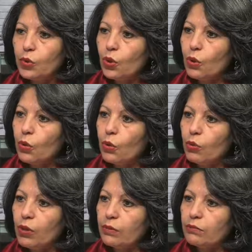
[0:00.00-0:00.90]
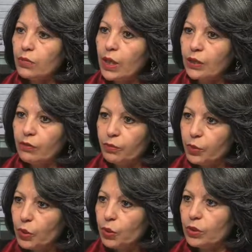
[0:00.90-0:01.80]
draw kind of
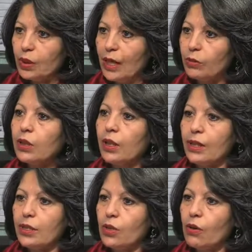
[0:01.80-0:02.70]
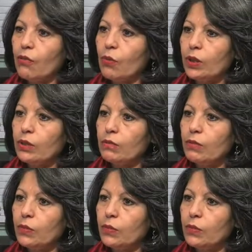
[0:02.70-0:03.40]
broad outlines of what